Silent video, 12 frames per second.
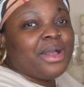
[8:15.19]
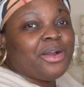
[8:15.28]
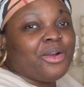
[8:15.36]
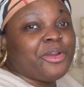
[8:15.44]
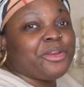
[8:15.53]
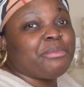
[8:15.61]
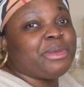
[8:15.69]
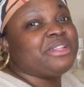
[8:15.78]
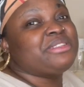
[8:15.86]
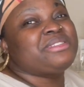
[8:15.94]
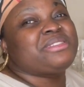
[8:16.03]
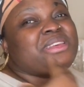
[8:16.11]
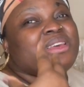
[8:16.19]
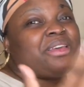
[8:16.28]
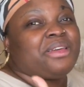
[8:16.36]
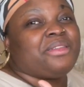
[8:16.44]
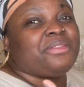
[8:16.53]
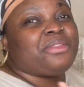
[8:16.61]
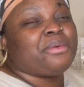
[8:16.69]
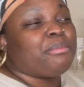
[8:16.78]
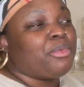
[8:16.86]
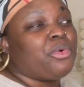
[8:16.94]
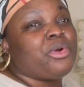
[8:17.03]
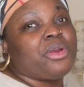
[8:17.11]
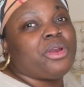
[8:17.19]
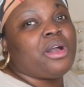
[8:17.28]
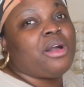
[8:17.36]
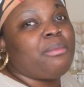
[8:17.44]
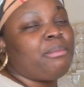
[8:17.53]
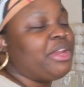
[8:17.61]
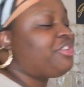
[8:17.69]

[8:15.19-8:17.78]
ornaments, the more um, my